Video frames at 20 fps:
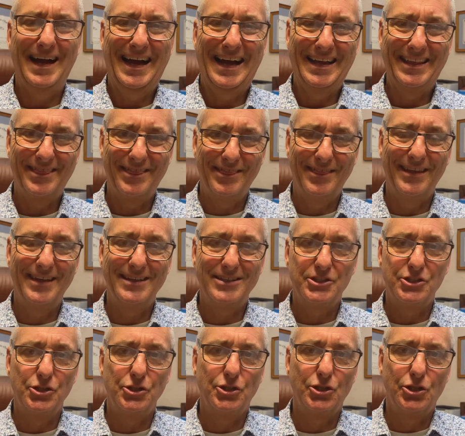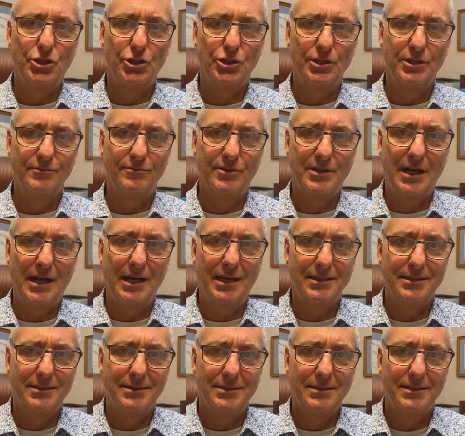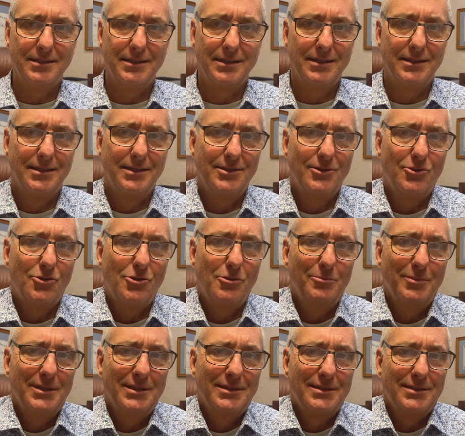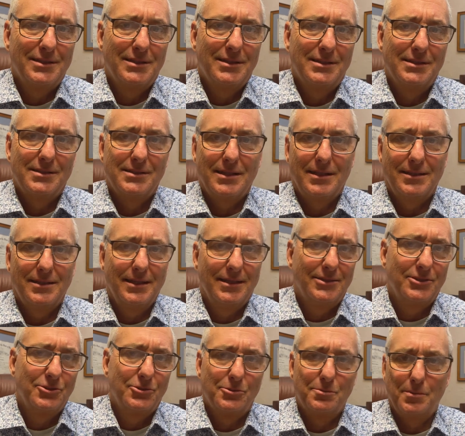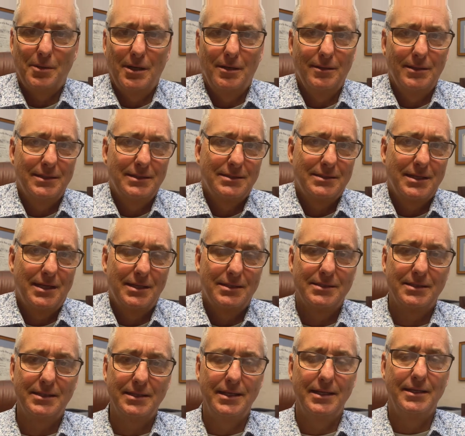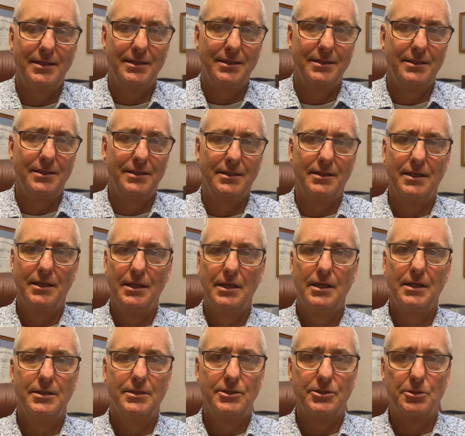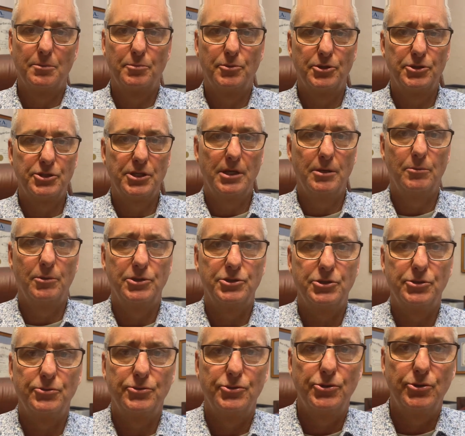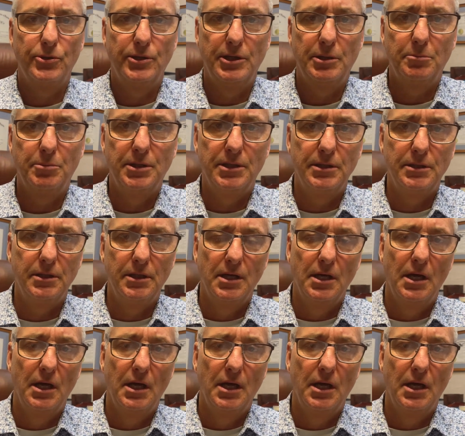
I think she could have gotten an annulment because I think she was probably intoxicated and didn't appreciate what she was doing, but